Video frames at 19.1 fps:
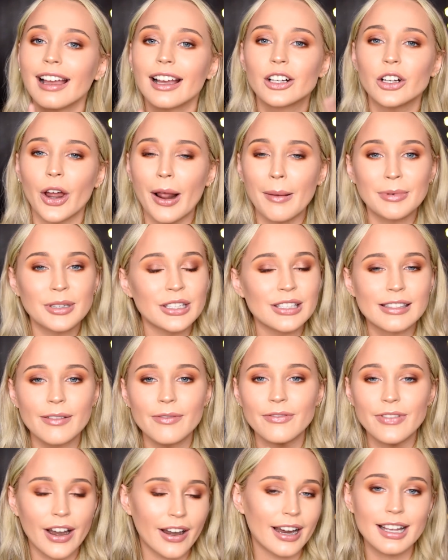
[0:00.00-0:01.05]
Got up to
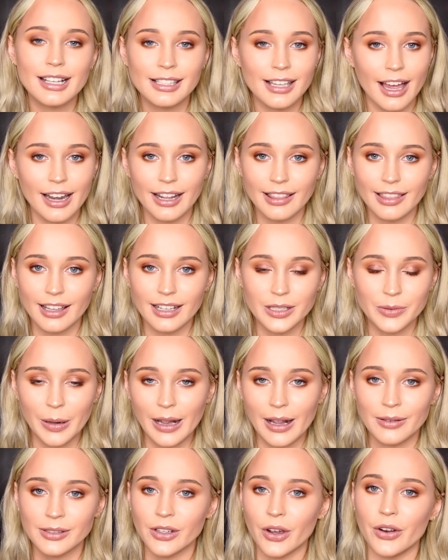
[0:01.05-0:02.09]
some very exciting things while
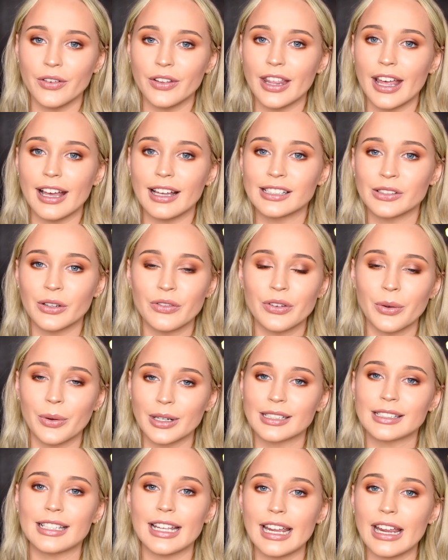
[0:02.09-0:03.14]
I was over there, so if you want
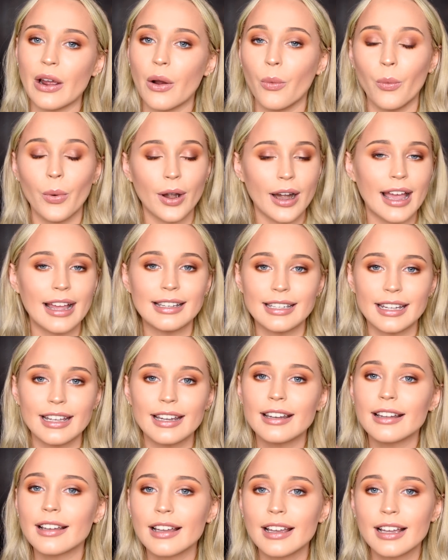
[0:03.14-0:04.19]
to see what I
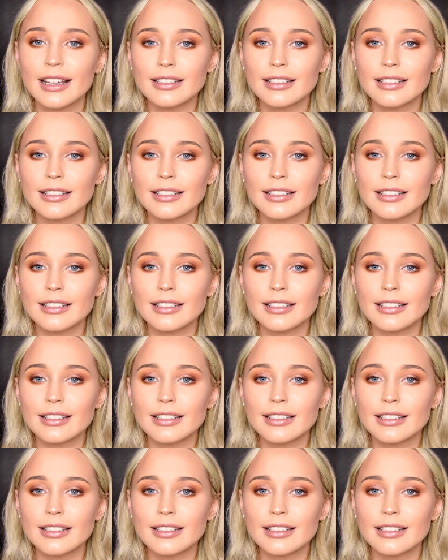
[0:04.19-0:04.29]
did,